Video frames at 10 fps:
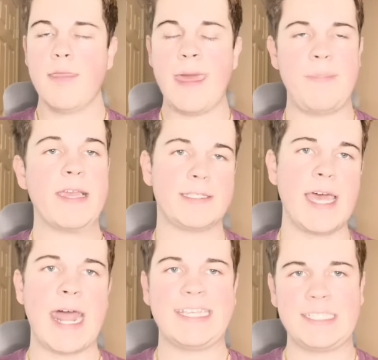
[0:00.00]
That being
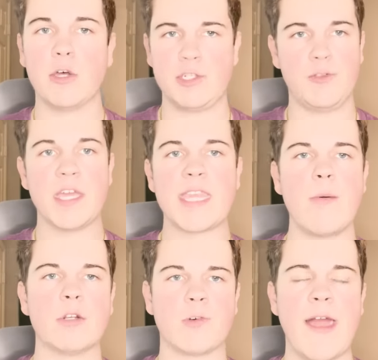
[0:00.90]
said, I still do think they
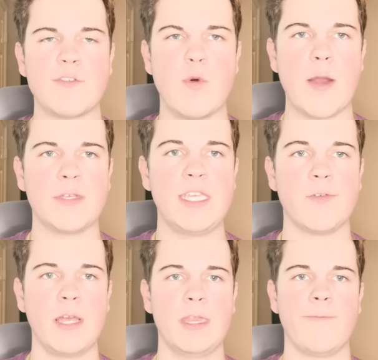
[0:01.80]
will draft a wide
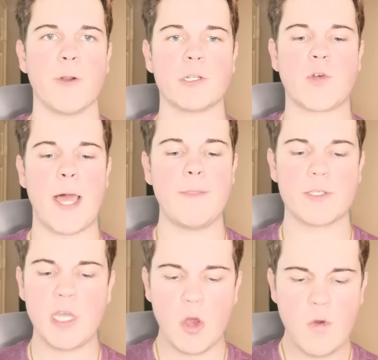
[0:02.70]
receiver in the first round. And
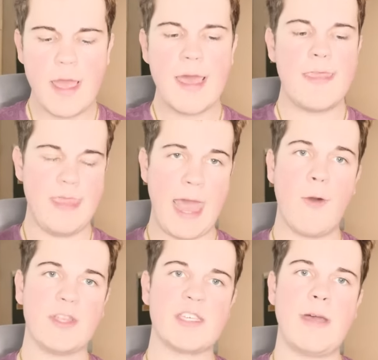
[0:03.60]
so
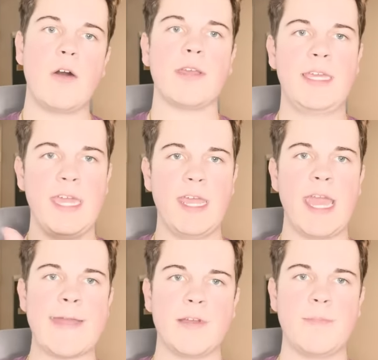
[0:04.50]
now it's about
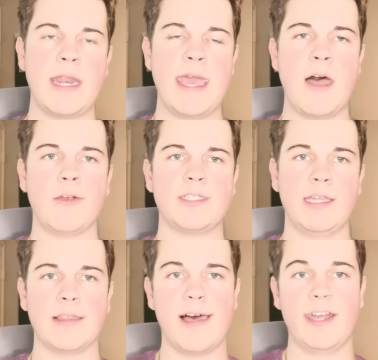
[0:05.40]
getting everybody else
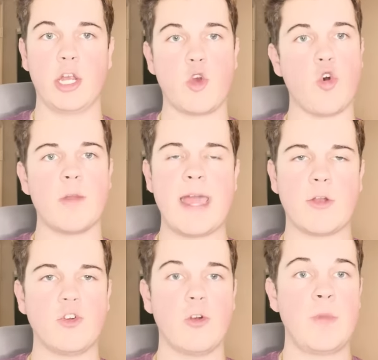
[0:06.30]
in line. Your cornerback
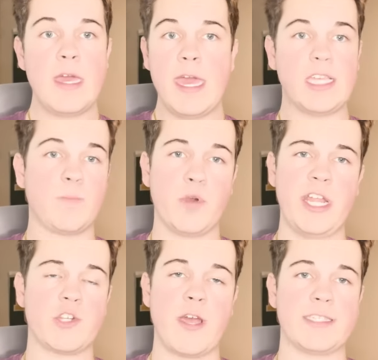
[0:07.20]
room is
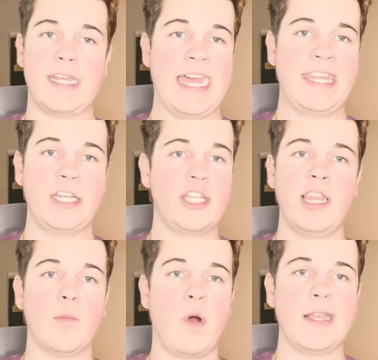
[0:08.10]
pretty trusted. I think
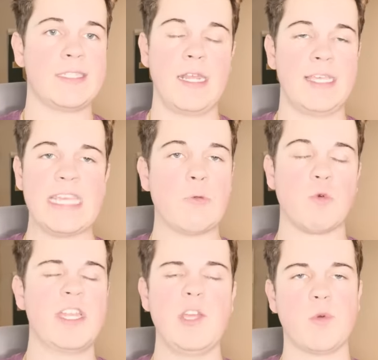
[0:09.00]
Jaylen Watson is a
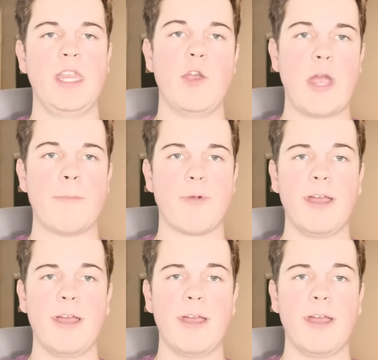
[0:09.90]
really, really great